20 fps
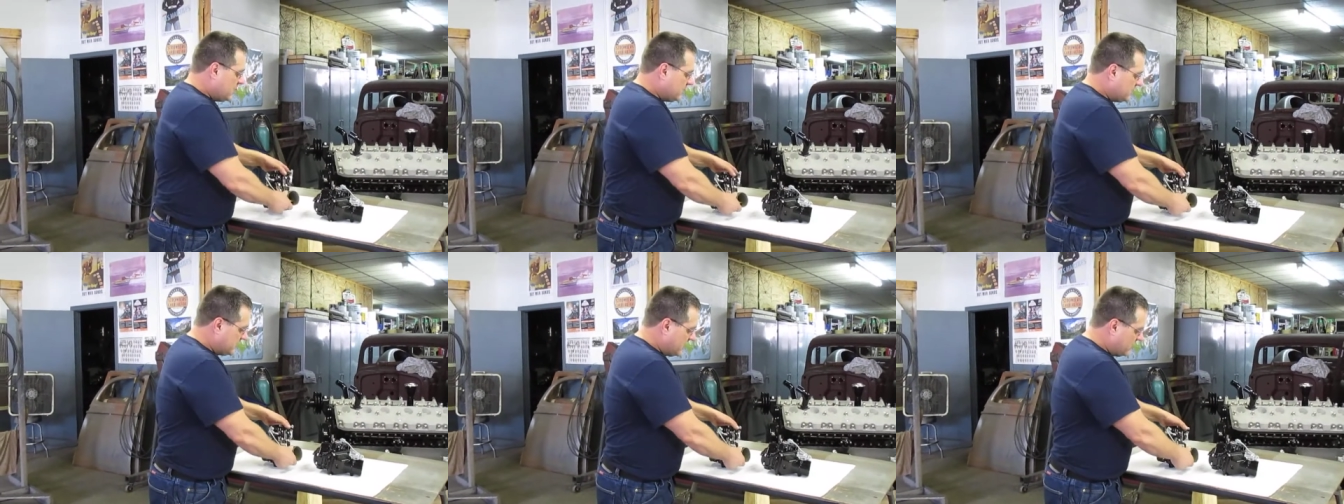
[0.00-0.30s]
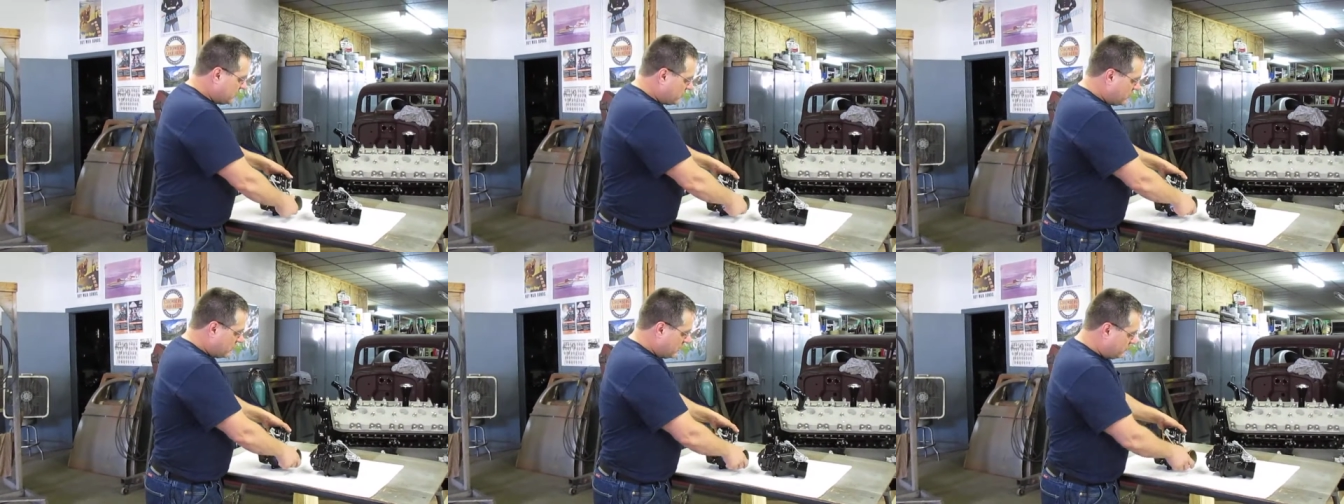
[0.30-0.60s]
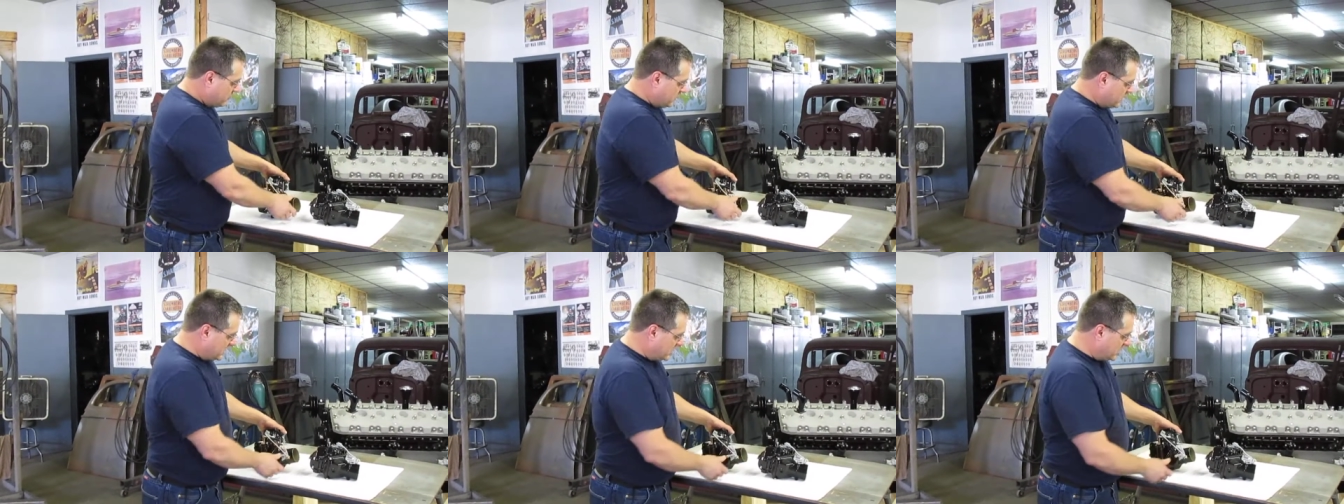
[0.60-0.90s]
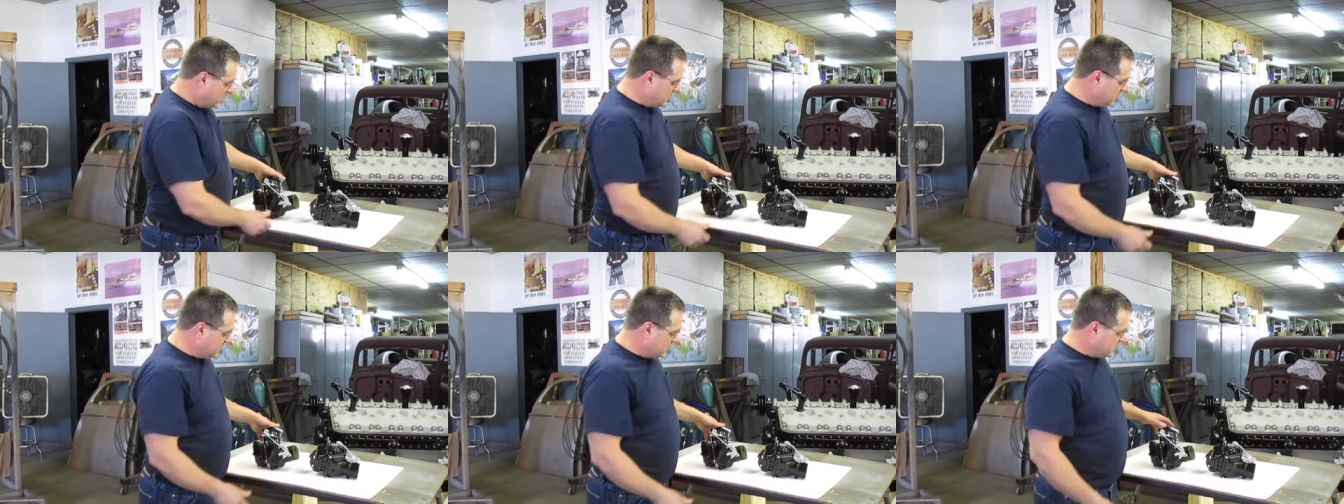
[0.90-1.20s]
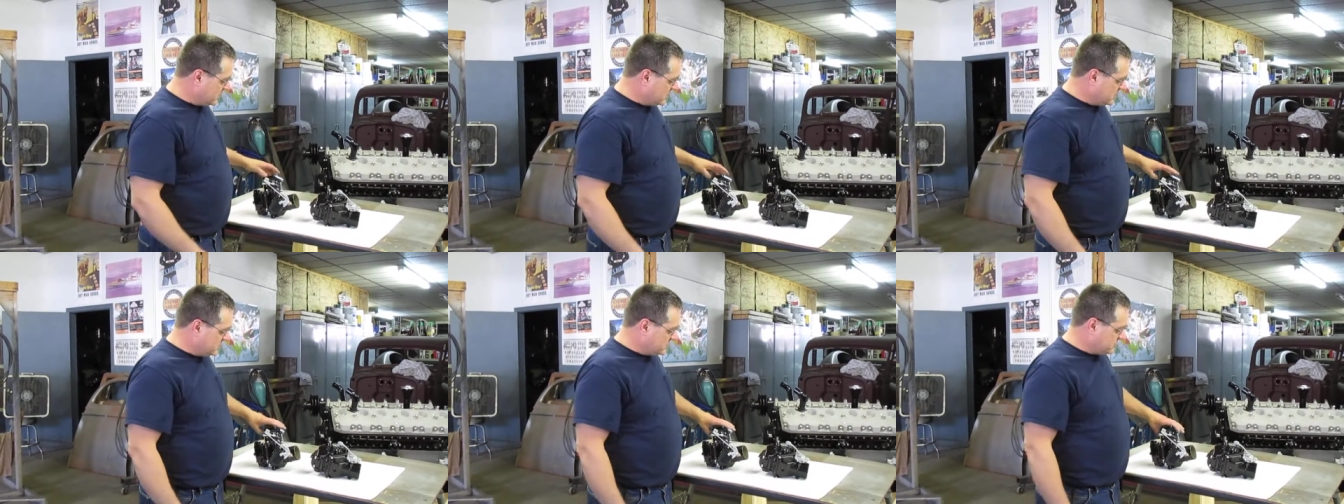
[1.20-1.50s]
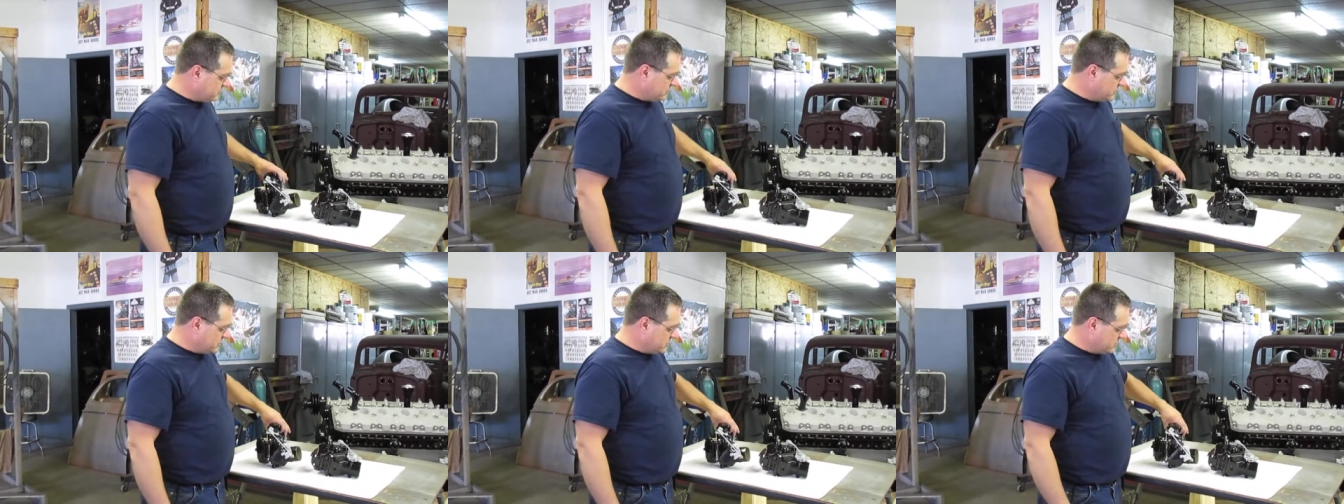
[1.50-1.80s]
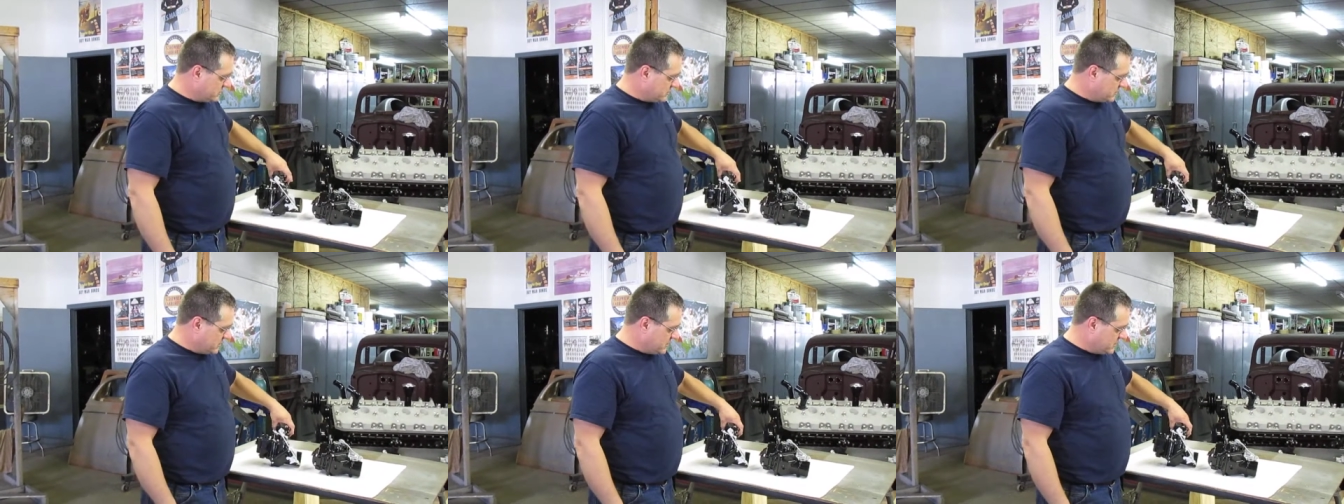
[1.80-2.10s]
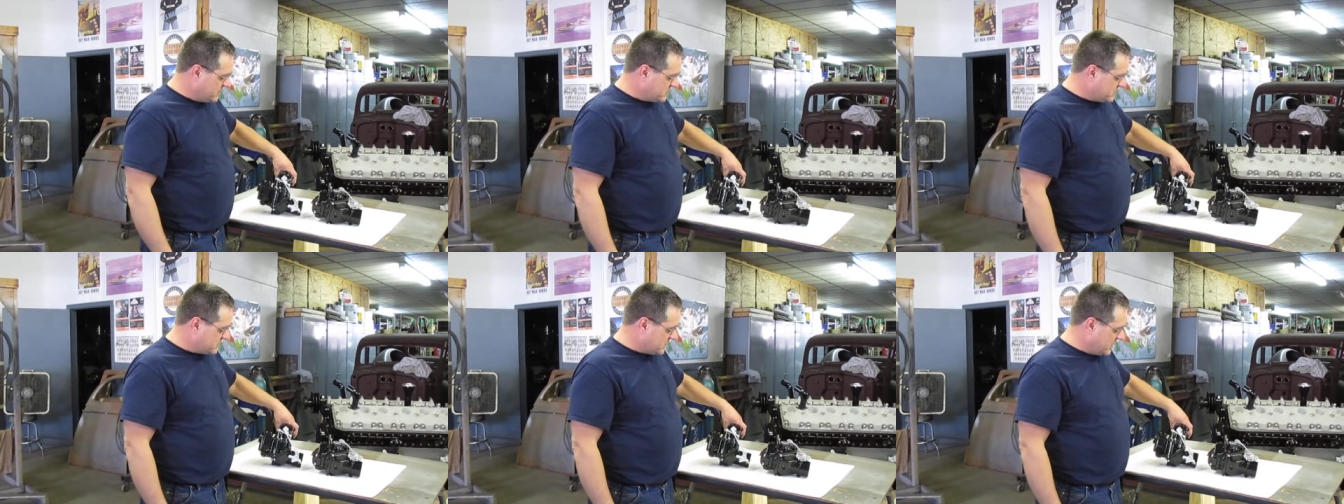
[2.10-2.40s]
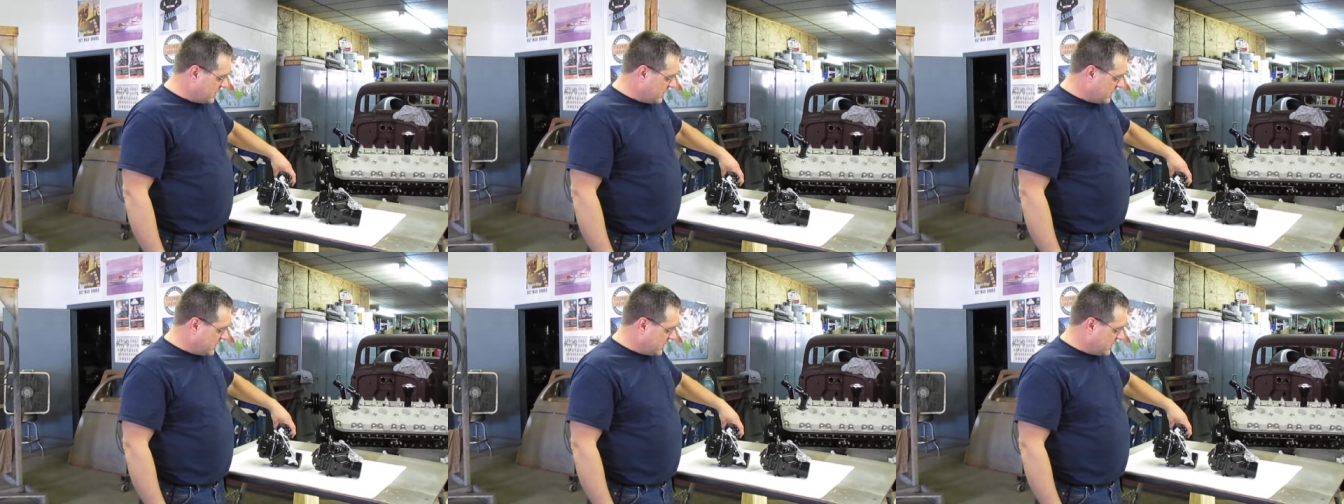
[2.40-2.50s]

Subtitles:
Then what we did is we took these